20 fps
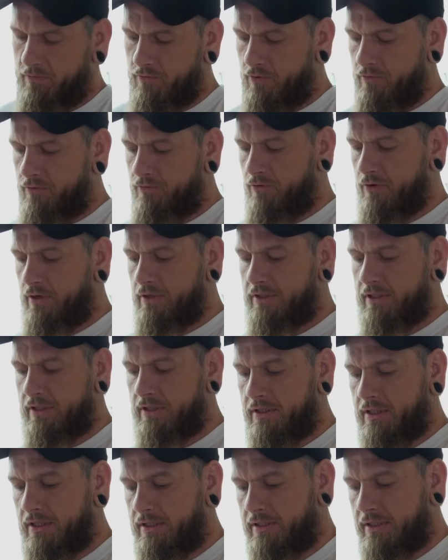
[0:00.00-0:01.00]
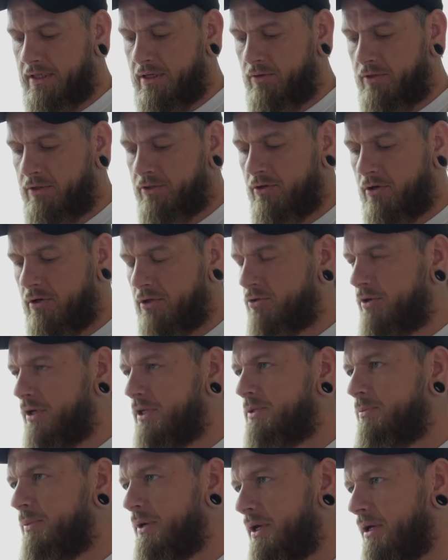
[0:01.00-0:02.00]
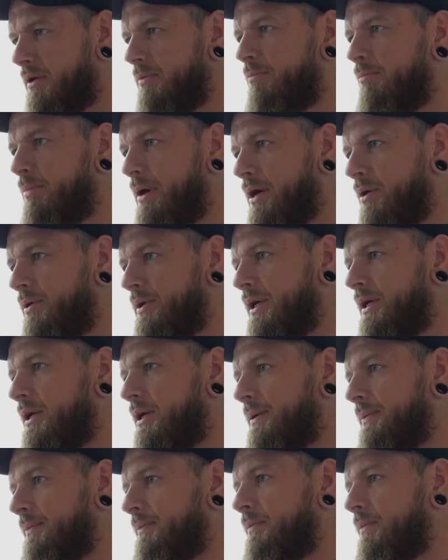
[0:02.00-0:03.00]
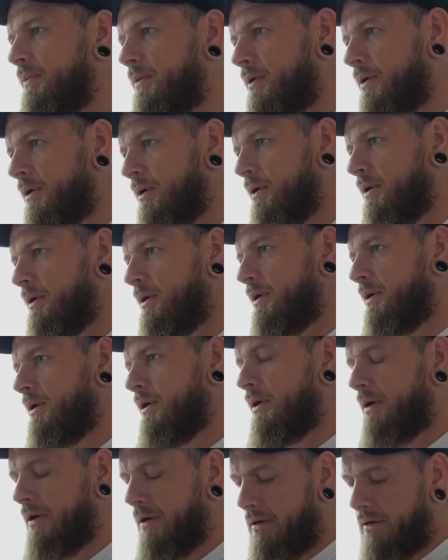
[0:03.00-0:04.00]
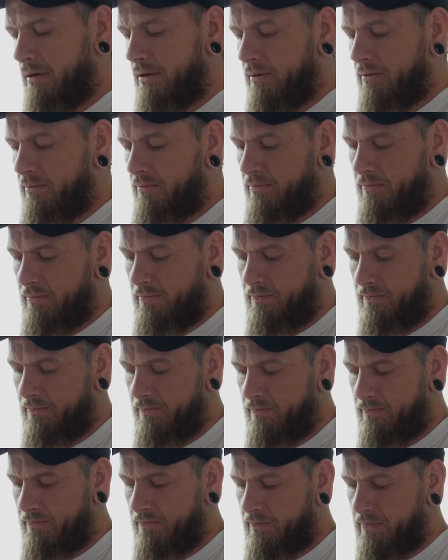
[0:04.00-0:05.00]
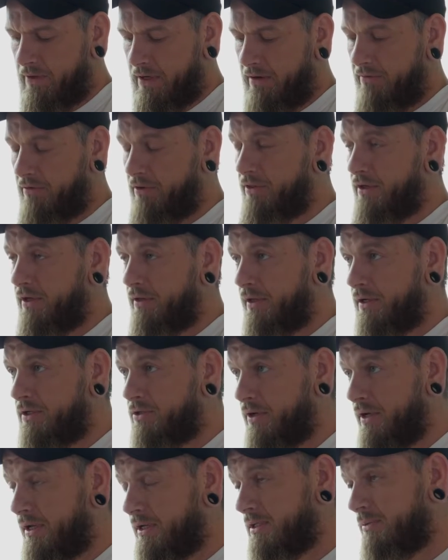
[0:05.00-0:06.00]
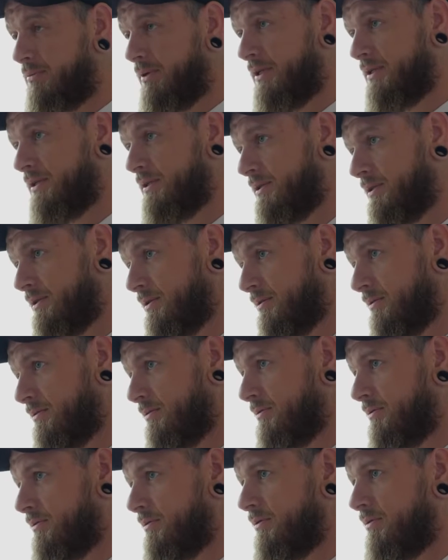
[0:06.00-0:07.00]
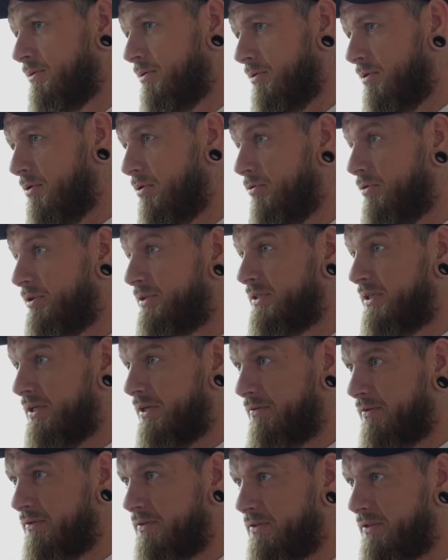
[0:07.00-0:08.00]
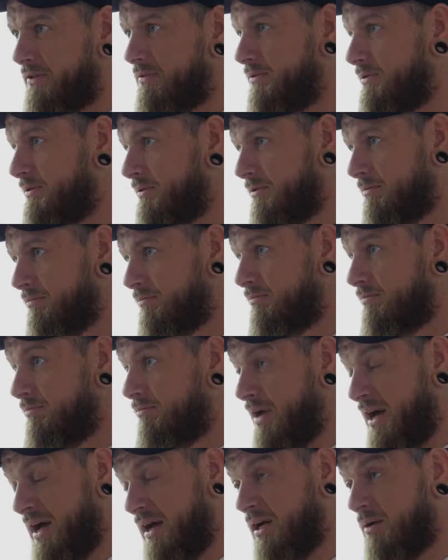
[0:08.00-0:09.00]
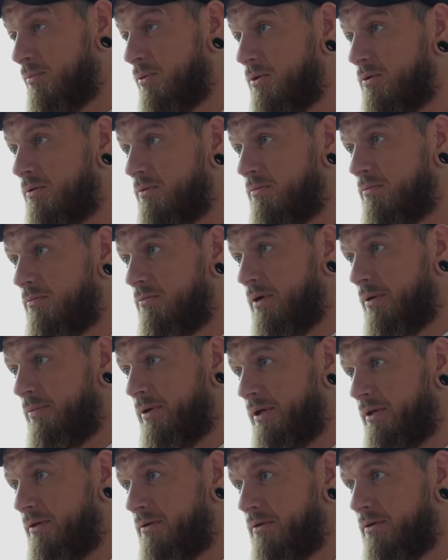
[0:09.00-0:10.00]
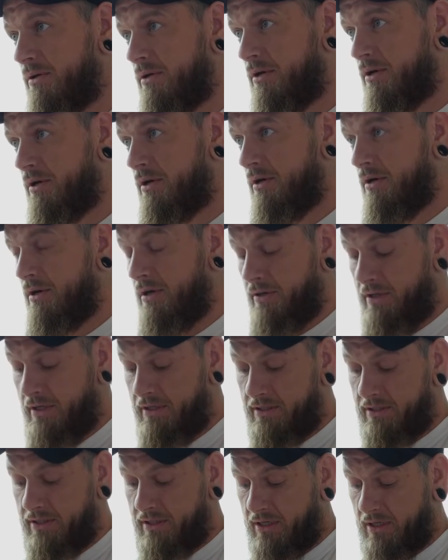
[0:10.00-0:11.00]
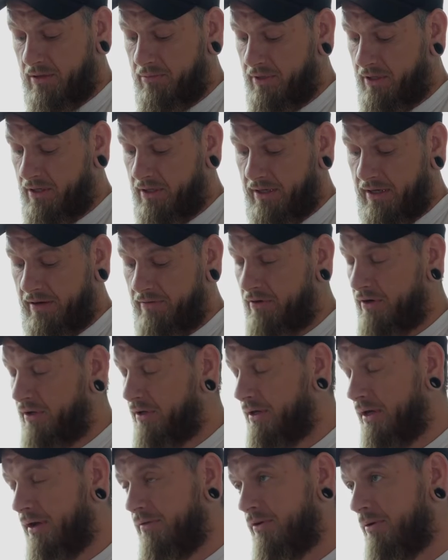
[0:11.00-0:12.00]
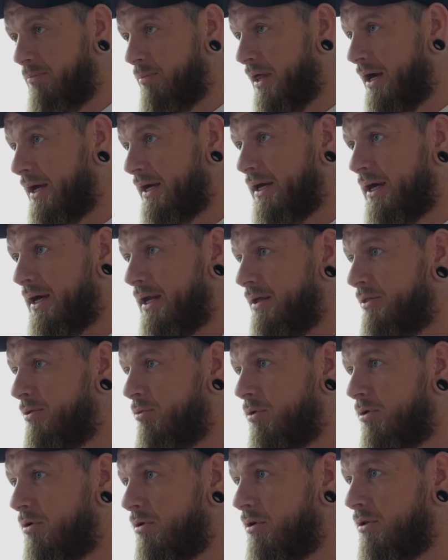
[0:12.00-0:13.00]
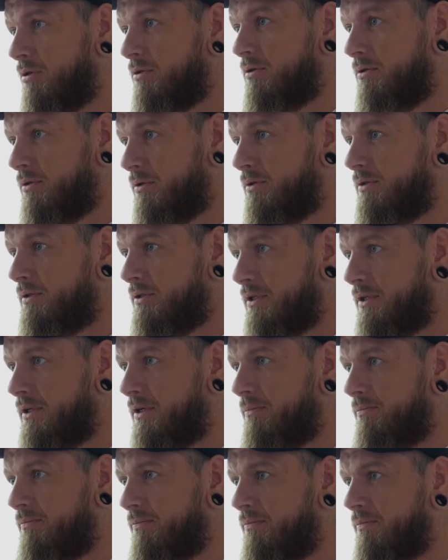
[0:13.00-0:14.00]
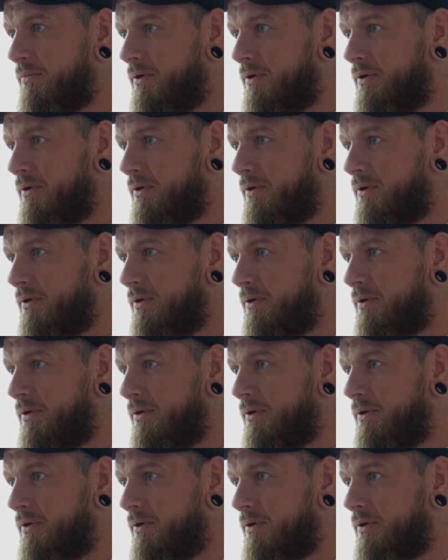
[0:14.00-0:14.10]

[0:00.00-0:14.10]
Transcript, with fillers: For, for instance, let's say we start transmitting biodata. Mm -hmm. um, everything that transmits or, or receives is hackable. I mean, and this is going to be every every black hat in the world is going to